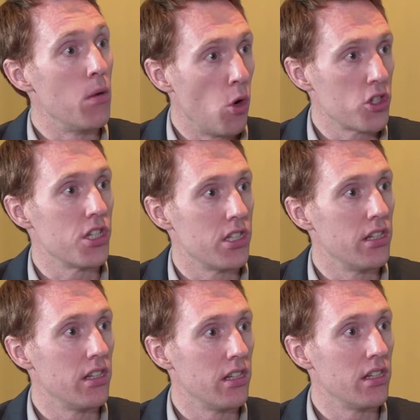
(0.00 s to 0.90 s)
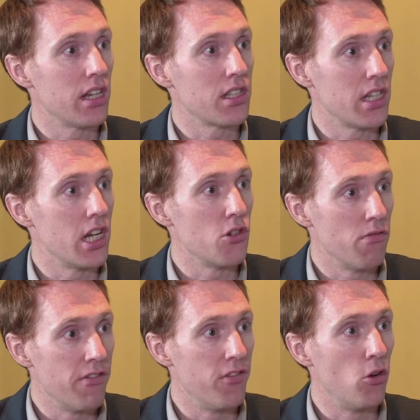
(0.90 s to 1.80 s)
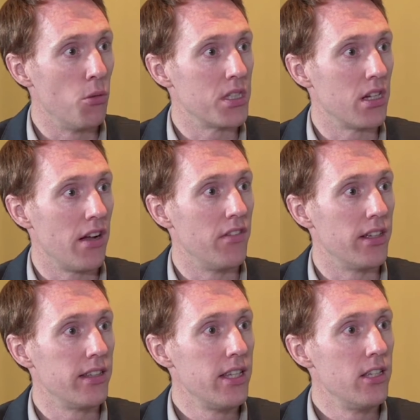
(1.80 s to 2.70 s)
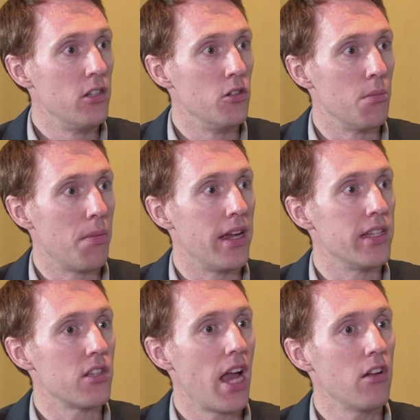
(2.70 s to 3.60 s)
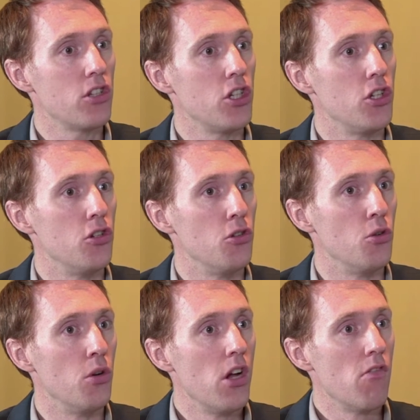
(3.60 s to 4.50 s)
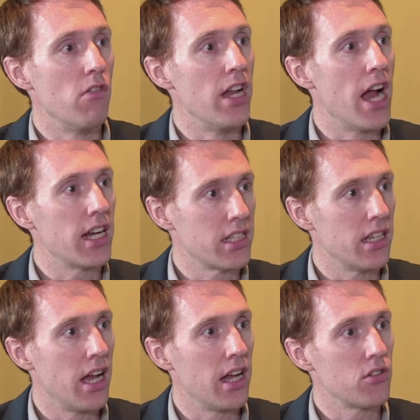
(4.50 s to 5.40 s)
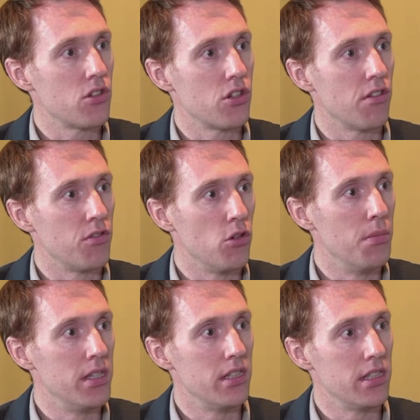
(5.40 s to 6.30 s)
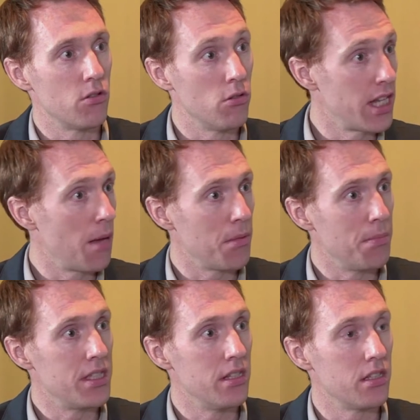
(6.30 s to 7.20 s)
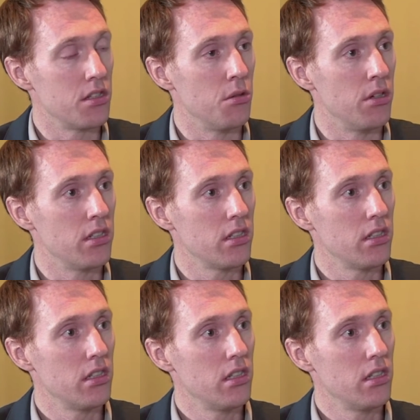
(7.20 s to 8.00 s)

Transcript: in Washington and the next stage of reform to cover loser pays. So how do you react to that, shift your business or adapt the business to it?